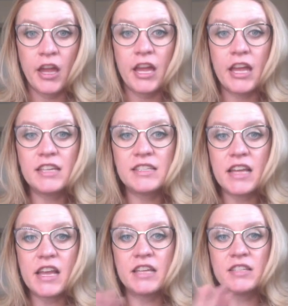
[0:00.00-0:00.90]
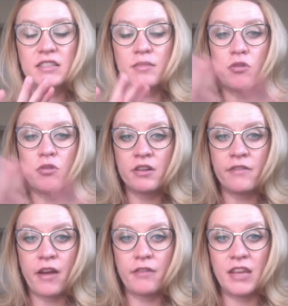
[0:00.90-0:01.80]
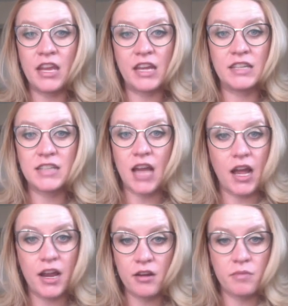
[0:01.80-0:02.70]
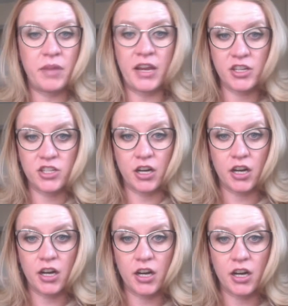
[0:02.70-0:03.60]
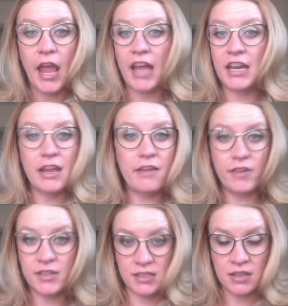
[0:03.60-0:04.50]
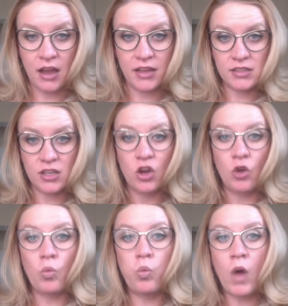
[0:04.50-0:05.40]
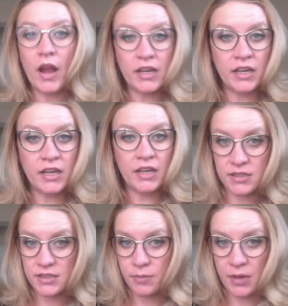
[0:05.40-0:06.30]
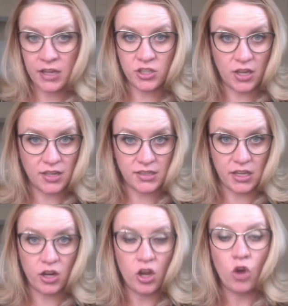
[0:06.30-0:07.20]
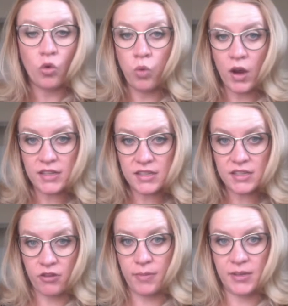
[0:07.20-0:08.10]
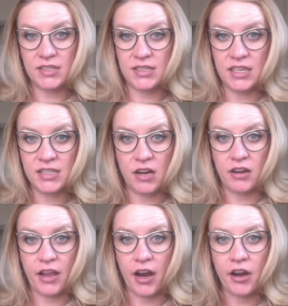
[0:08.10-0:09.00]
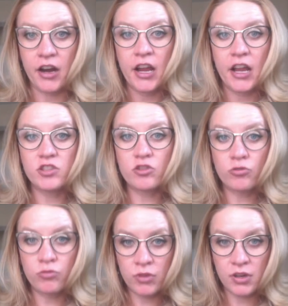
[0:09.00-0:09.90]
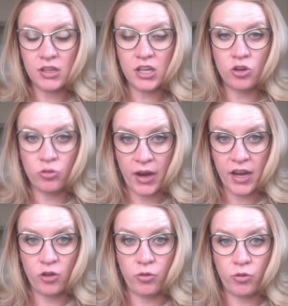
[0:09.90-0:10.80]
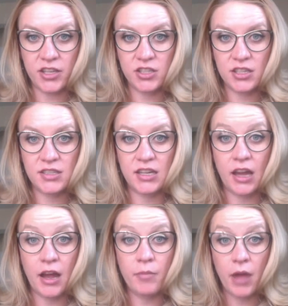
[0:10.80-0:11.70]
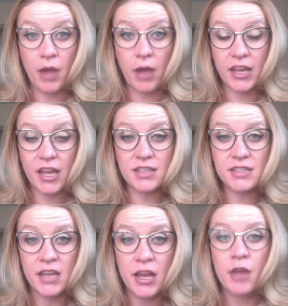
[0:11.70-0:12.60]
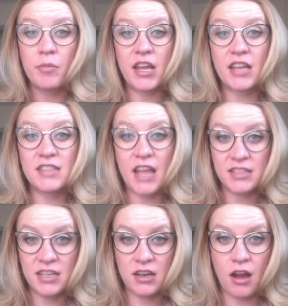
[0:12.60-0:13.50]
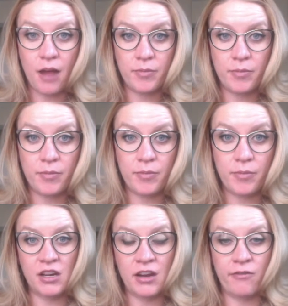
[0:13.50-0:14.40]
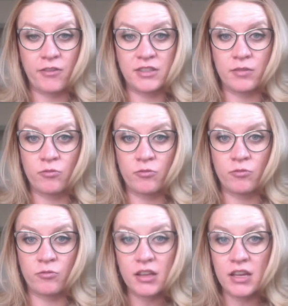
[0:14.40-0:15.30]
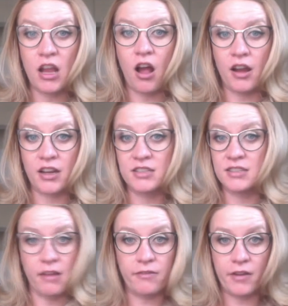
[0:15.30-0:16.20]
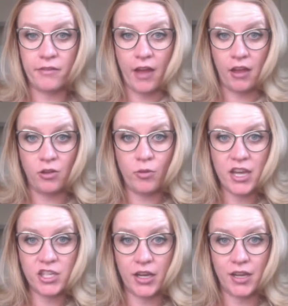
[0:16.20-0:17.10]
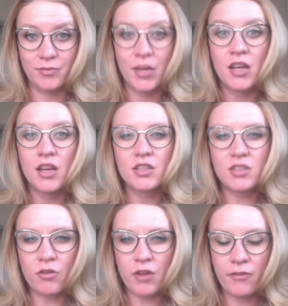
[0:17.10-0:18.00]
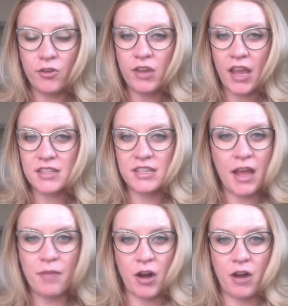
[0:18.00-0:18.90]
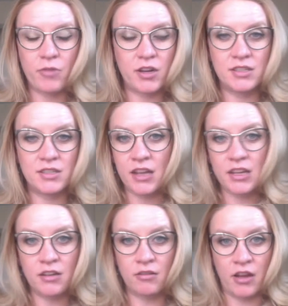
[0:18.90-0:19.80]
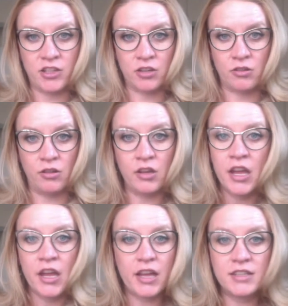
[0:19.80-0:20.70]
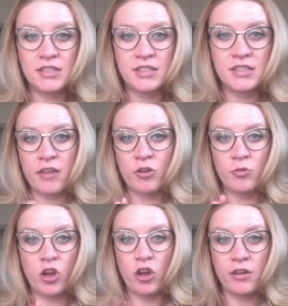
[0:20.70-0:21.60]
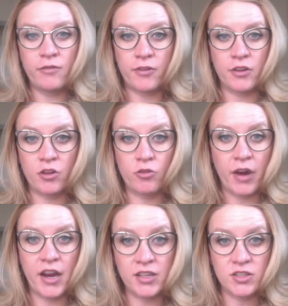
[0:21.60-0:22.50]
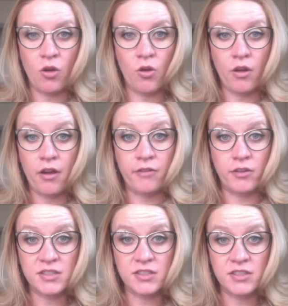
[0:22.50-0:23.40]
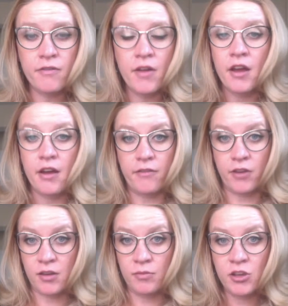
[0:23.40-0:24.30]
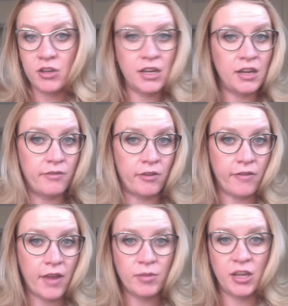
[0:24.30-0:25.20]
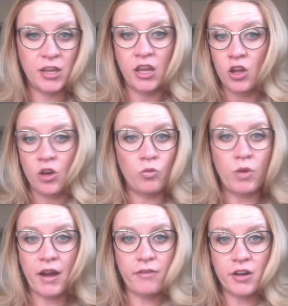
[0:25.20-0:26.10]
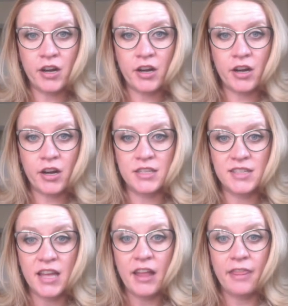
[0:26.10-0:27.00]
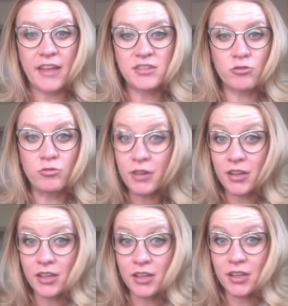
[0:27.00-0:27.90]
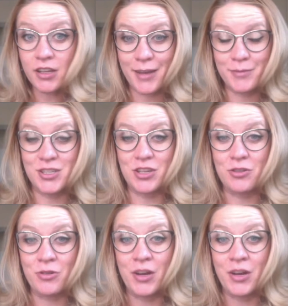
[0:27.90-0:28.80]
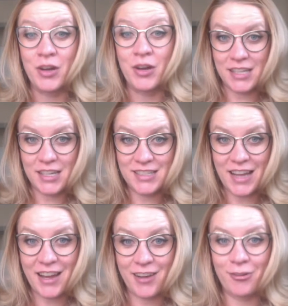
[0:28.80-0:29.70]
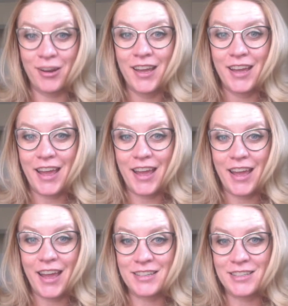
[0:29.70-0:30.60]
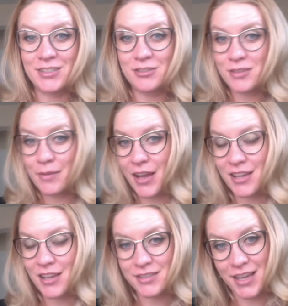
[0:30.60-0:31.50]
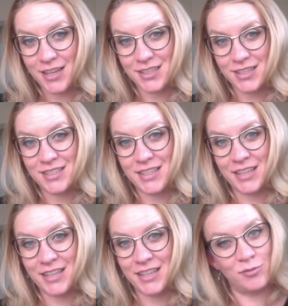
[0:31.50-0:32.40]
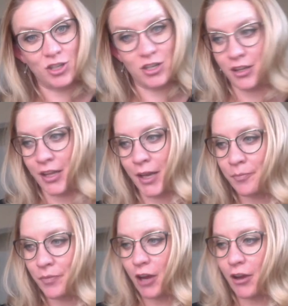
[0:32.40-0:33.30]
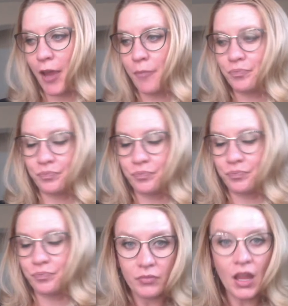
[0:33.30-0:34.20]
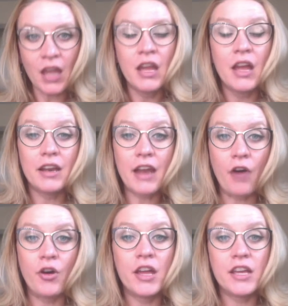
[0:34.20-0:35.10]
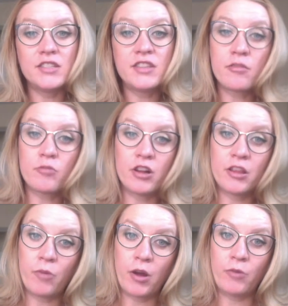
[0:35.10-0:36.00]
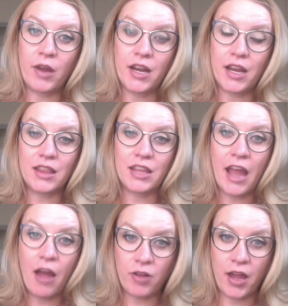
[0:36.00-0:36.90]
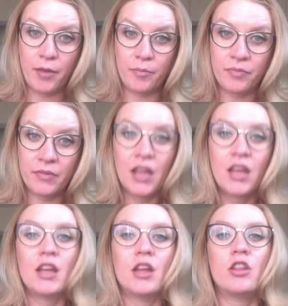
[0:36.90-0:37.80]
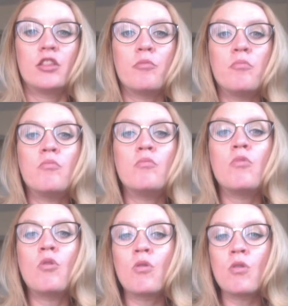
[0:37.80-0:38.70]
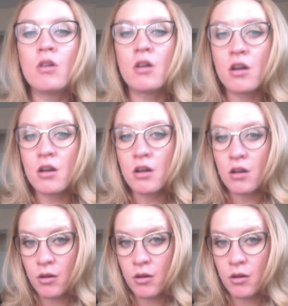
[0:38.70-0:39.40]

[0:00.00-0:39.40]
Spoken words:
Is it supportive of the entire picture? And if it's not, what needs to be adjusted? What discrepancies are there? It's a really great question to come up against, because that's an opportunity for some really honest self-evaluation. So if you get to that part where it's not ecological, it's not good for the greatest whole of yourself, of your community, of your family, whatever it is, that's a really time to dig down and do some exercises and some journaling. Okay. Now, is there more than one way to get the outcome? The more